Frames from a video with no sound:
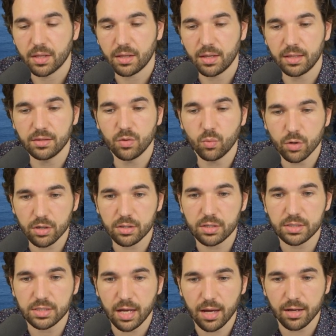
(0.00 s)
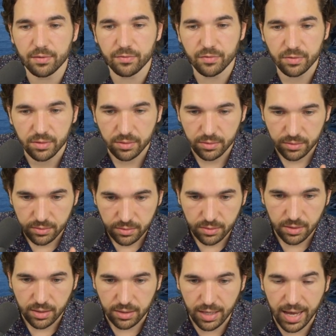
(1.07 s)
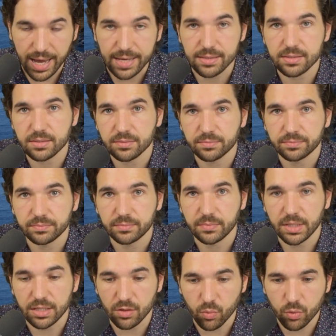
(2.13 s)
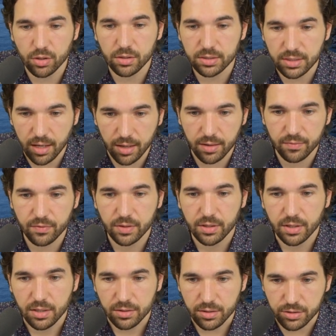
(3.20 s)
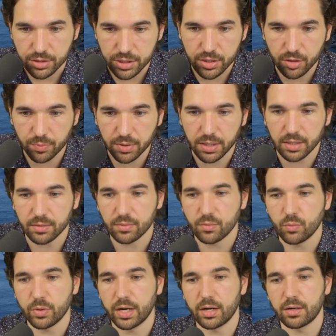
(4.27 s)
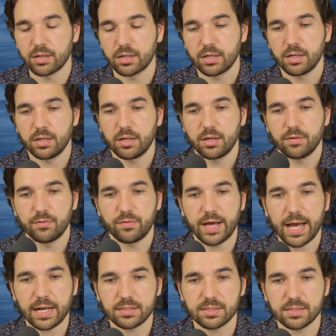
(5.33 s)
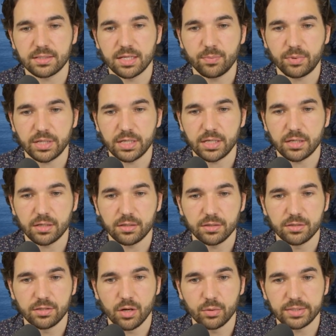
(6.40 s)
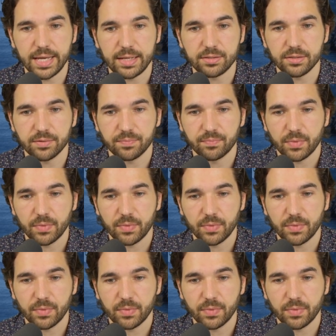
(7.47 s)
In the world of lies, in the world of the GOP, where facts simply don't enter.